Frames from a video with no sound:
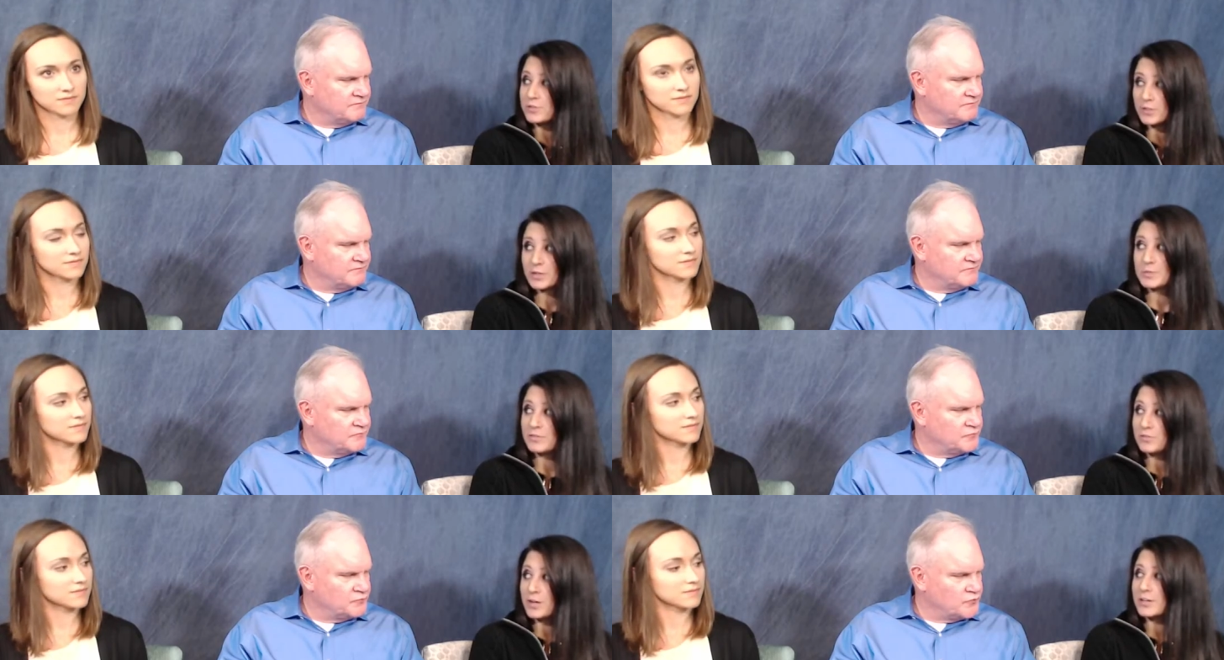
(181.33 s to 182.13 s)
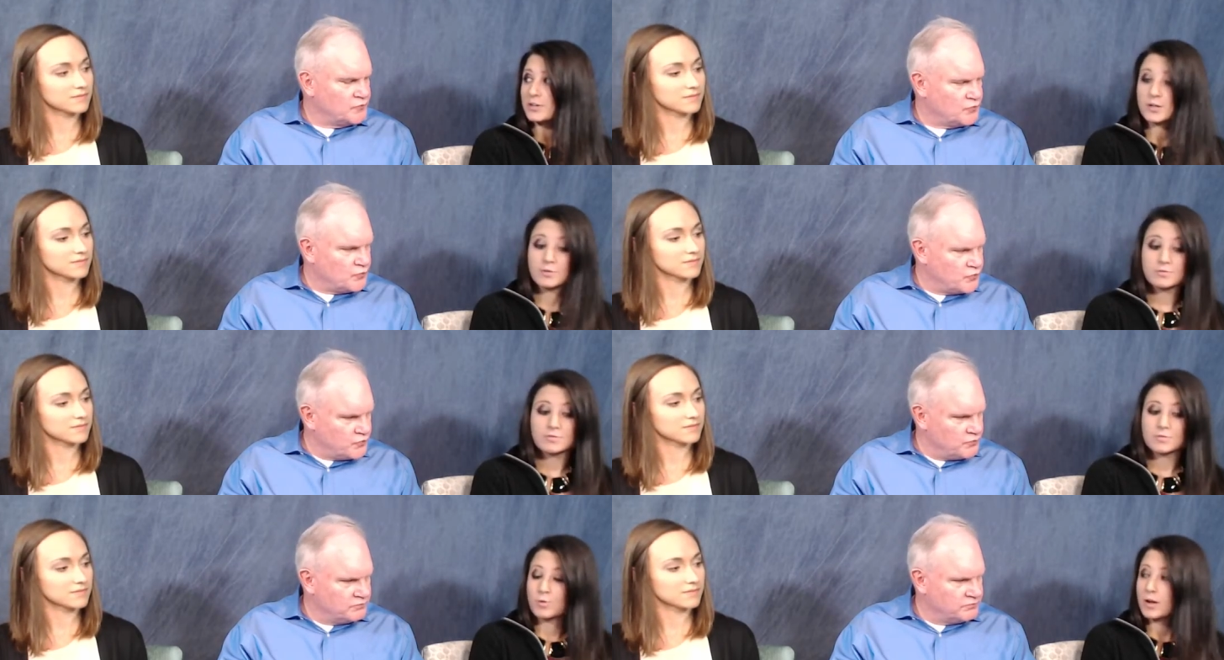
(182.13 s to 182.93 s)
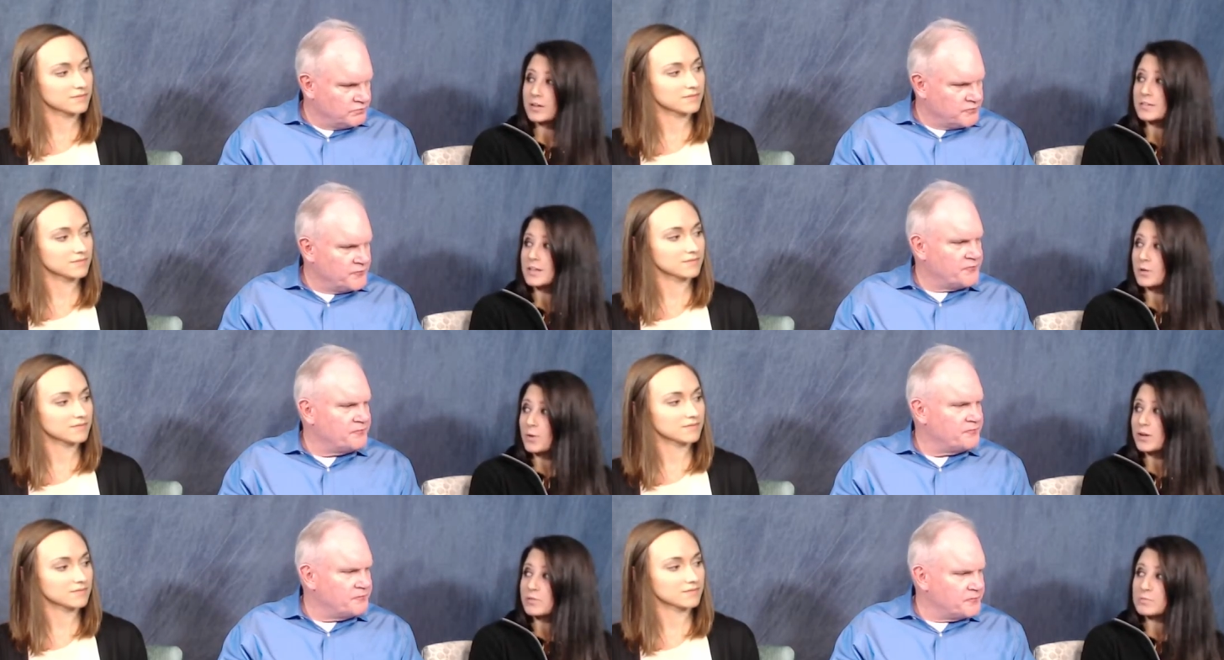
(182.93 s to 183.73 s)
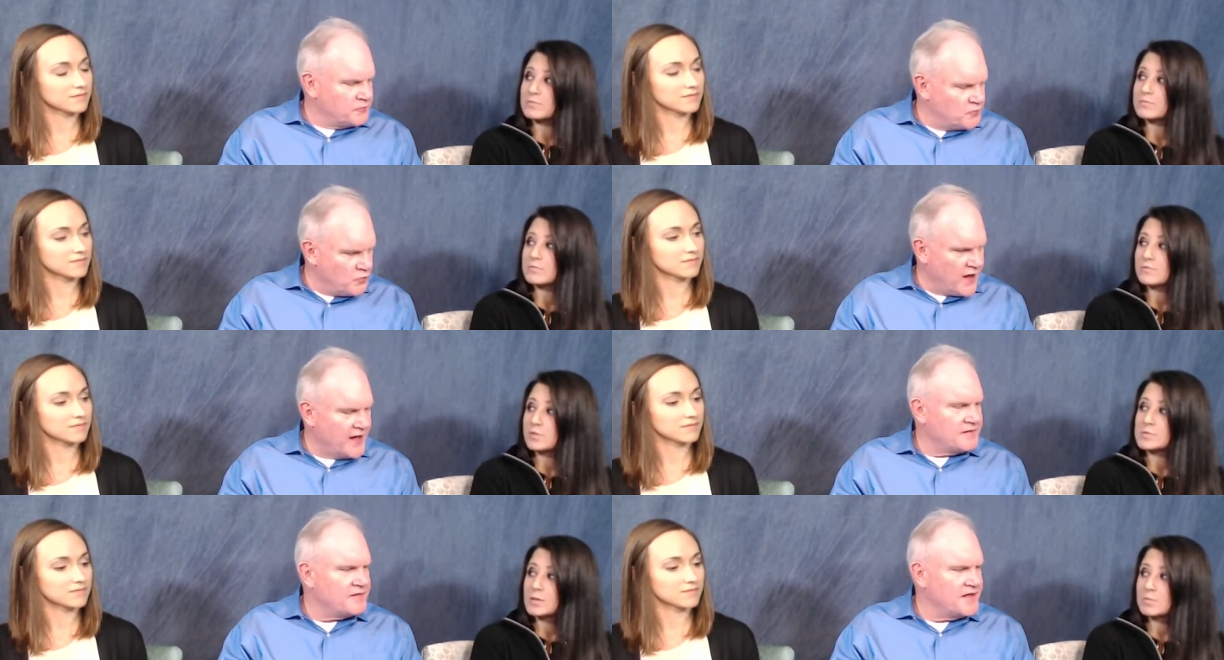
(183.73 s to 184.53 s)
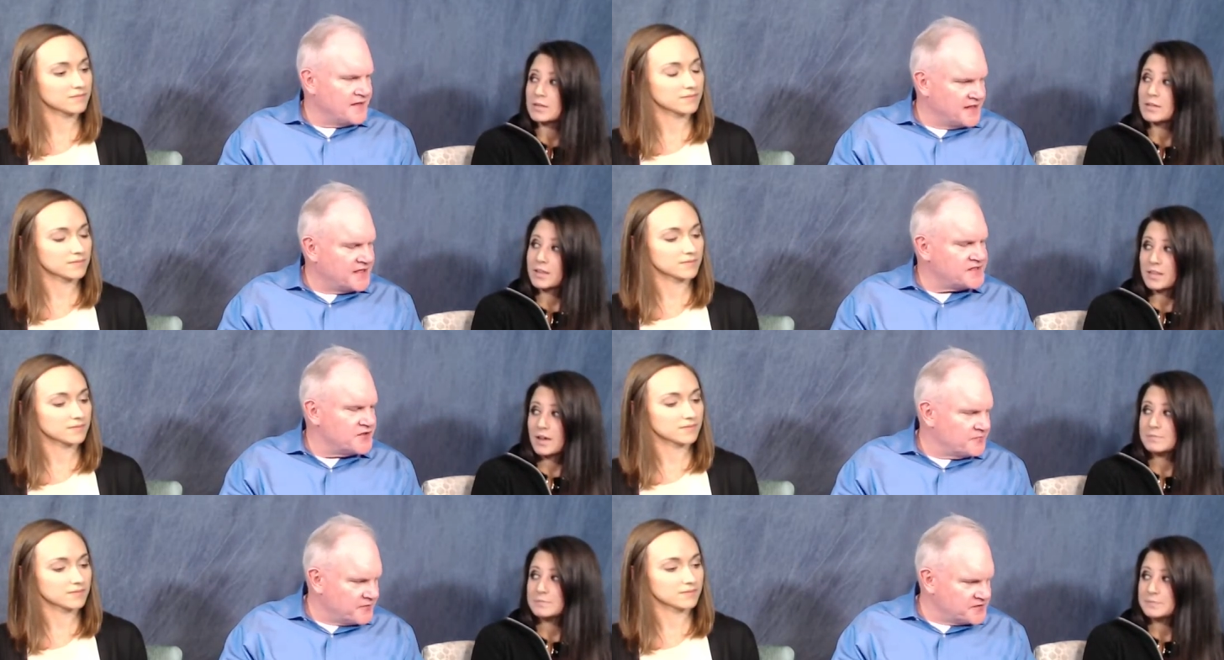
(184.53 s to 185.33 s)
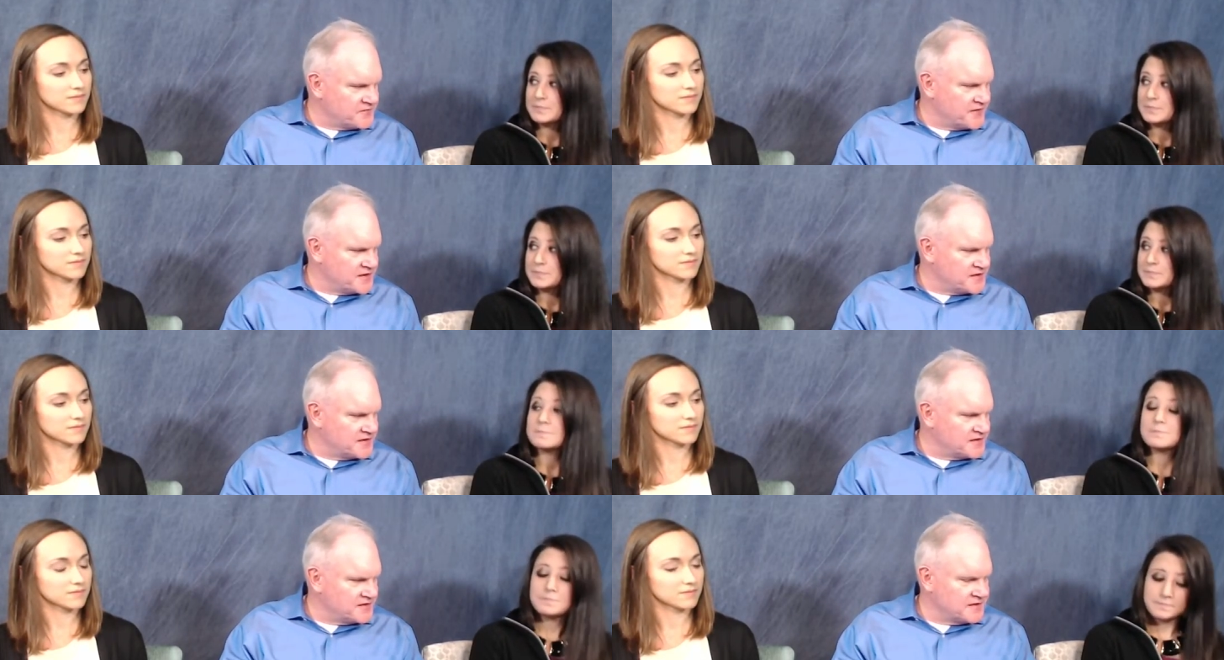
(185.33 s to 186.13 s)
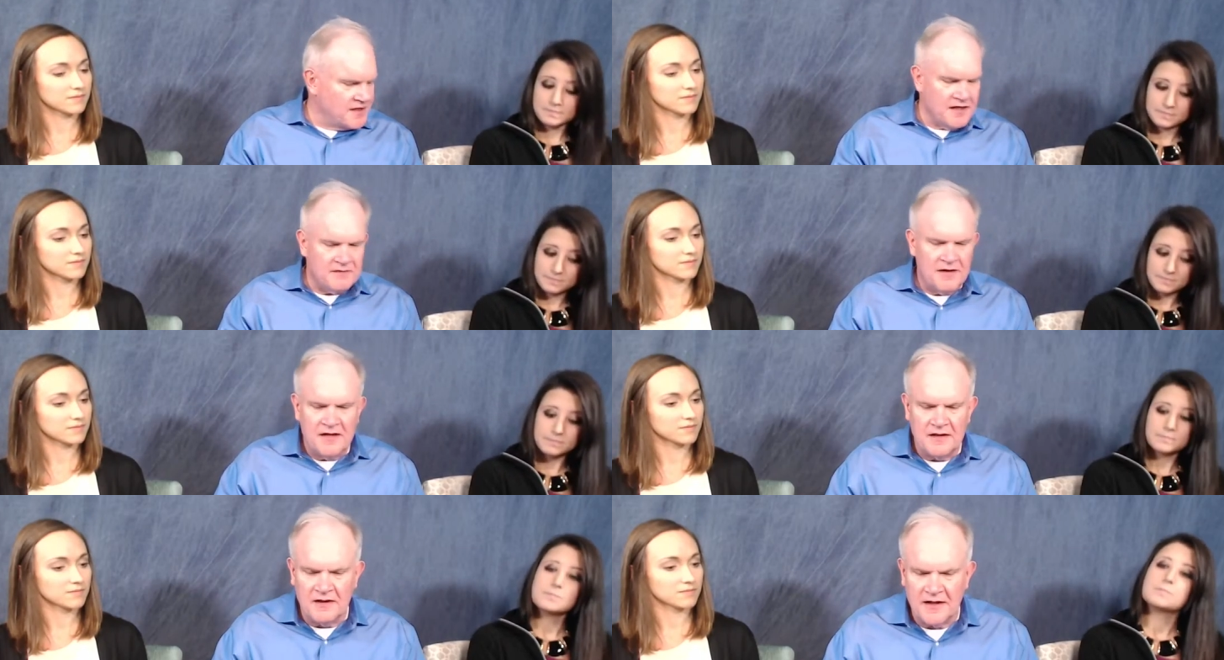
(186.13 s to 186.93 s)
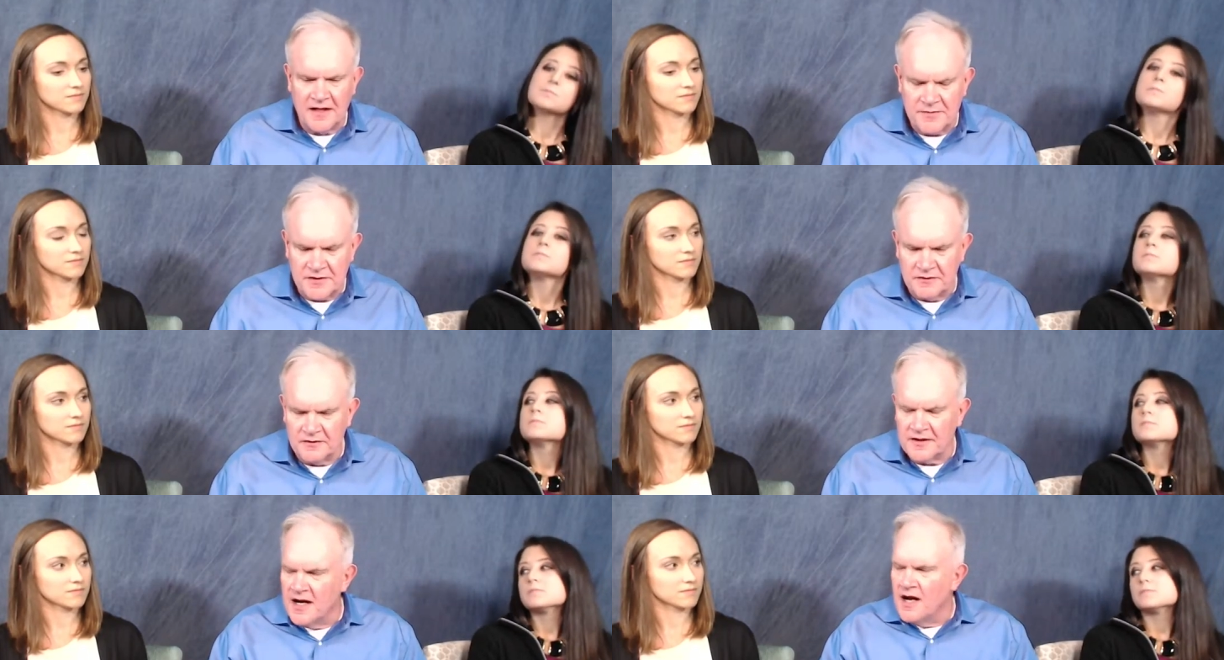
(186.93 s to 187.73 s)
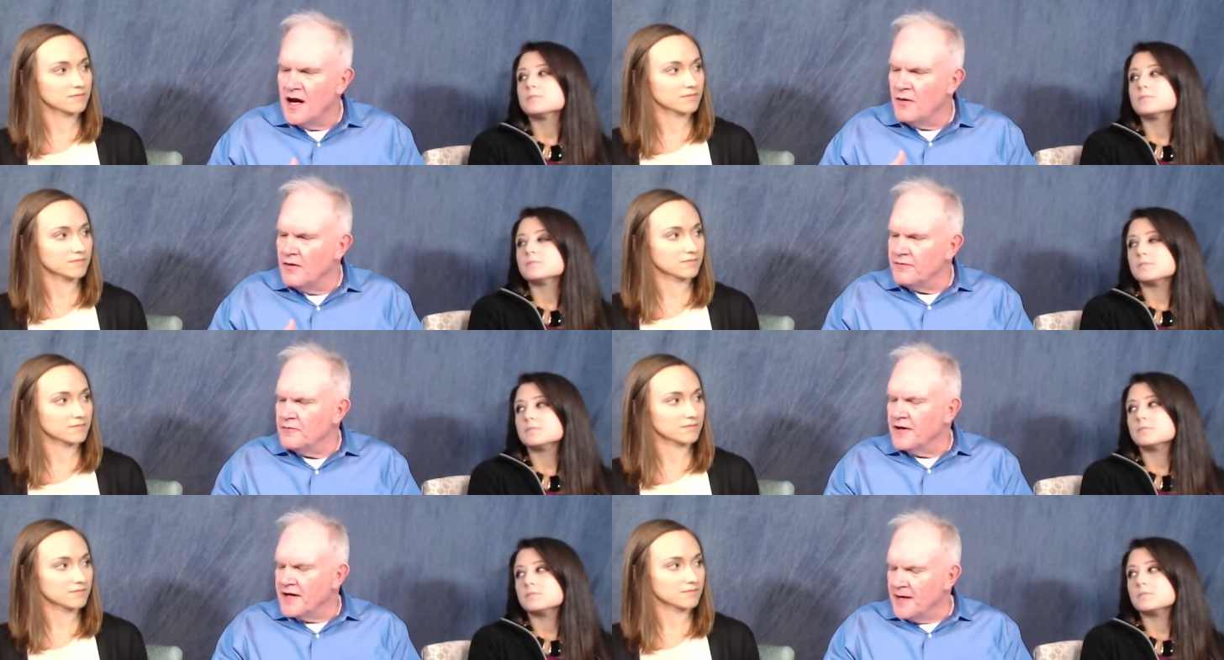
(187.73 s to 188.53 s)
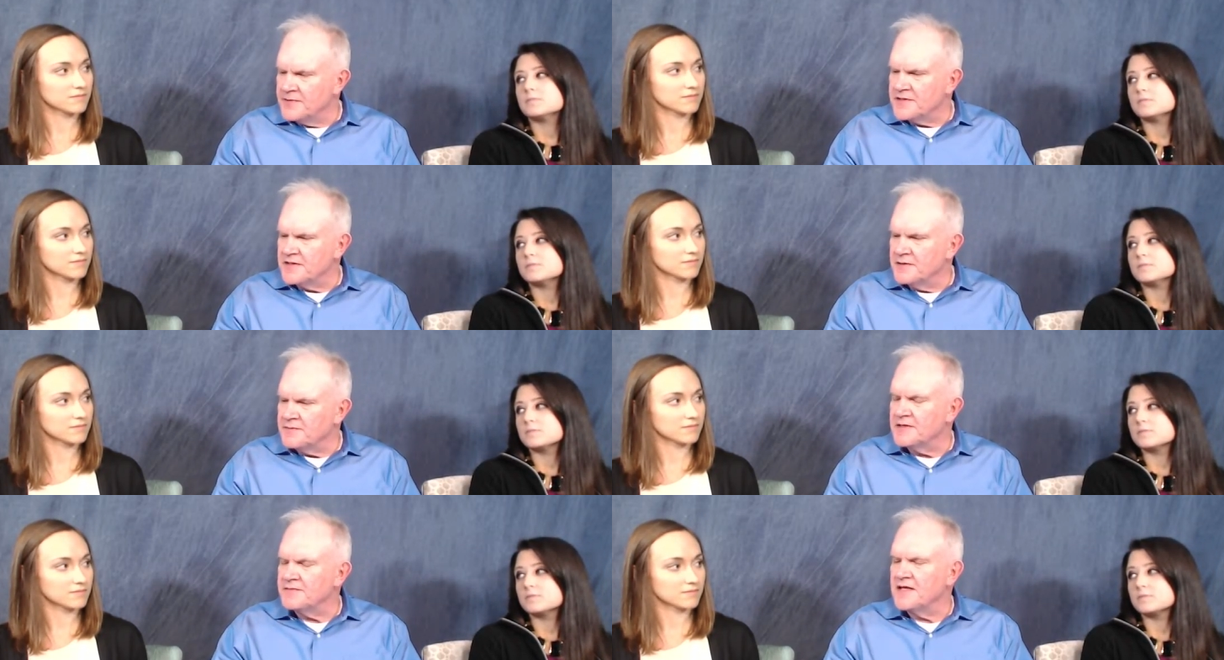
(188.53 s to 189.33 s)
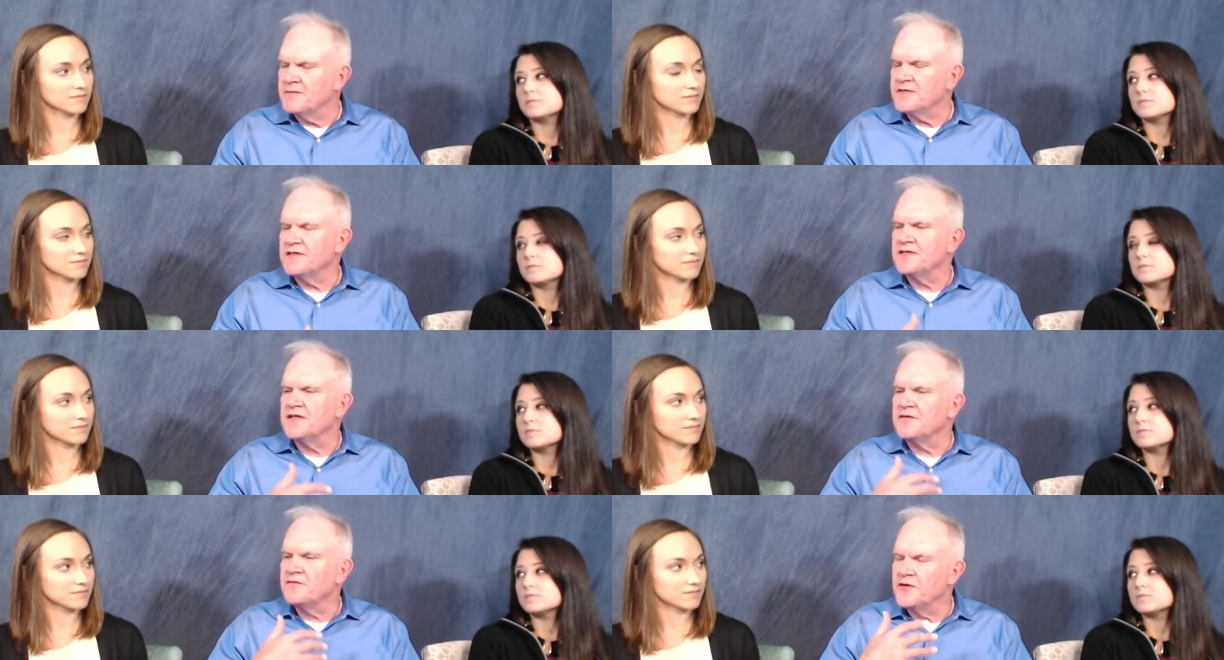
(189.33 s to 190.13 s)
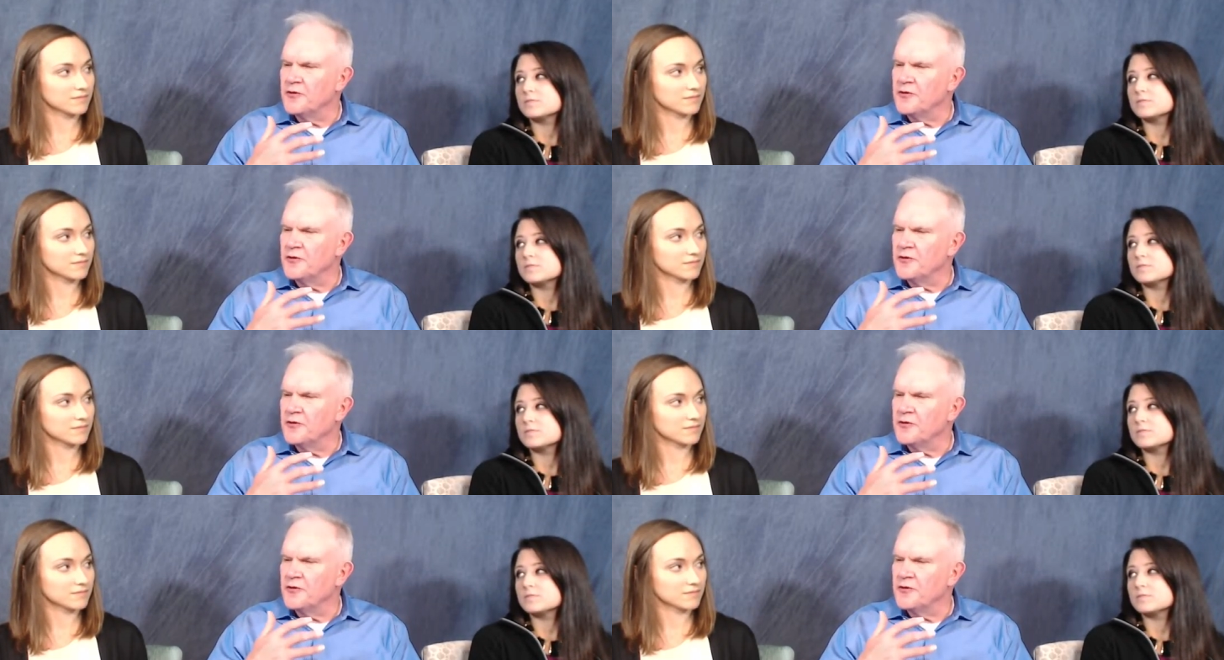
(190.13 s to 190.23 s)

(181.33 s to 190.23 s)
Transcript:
Speaker 1: gonna be afraid, and you're gonna run, get away from. Right,
Speaker 2: then that's self-preservation, is it not? Mm-hmm. Not absolutely. However, what happens, Kim, sometimes is that fear